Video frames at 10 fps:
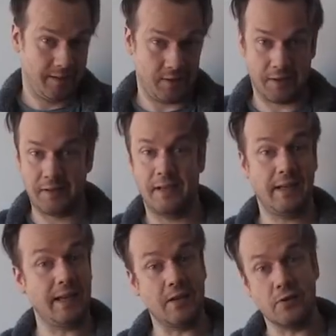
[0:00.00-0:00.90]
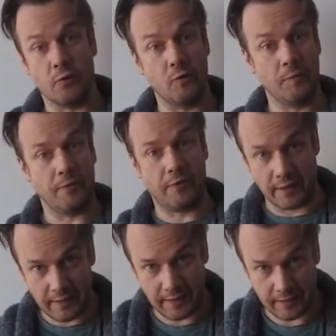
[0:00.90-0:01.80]
just sitting in your room
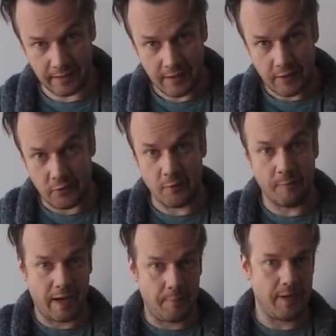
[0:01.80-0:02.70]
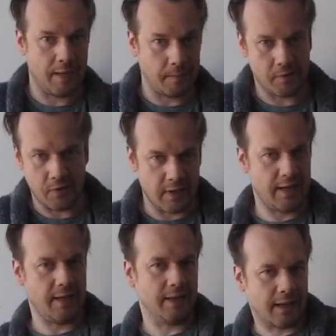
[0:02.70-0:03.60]
thinking, you might be able to
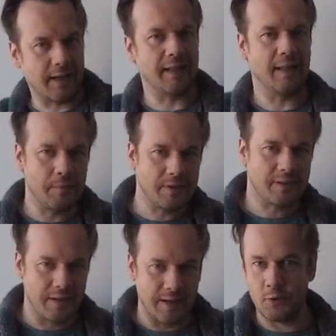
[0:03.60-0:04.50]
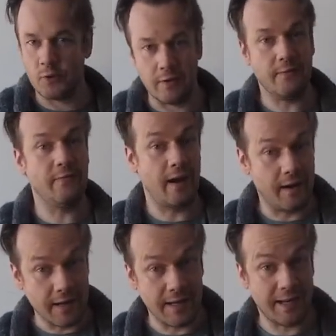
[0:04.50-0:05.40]
gain a glimpse into the
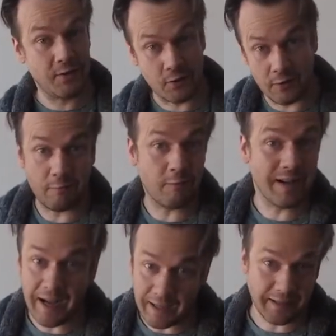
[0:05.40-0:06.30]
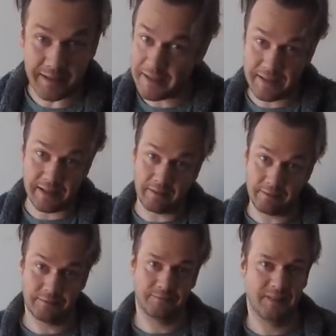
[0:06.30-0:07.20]
very nature of reality
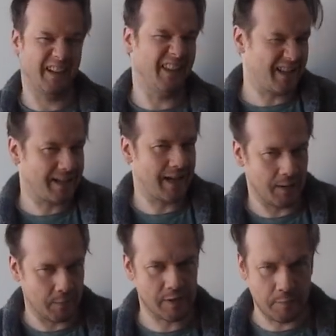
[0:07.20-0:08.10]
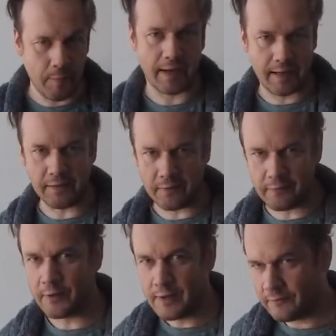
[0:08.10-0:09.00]
itself. And that's kind of what
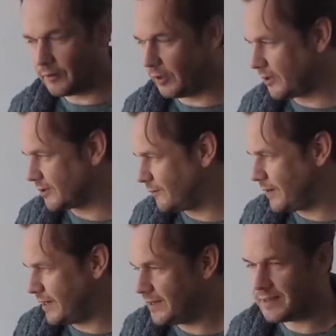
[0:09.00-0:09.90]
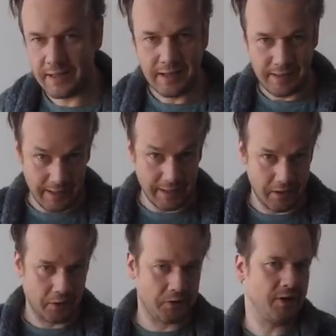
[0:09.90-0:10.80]
speculative philosophy is in a
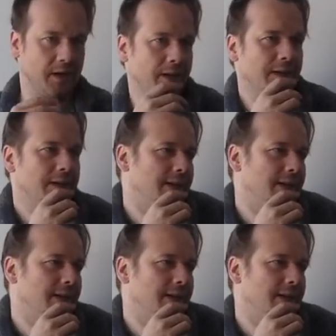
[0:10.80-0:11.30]
nutshell.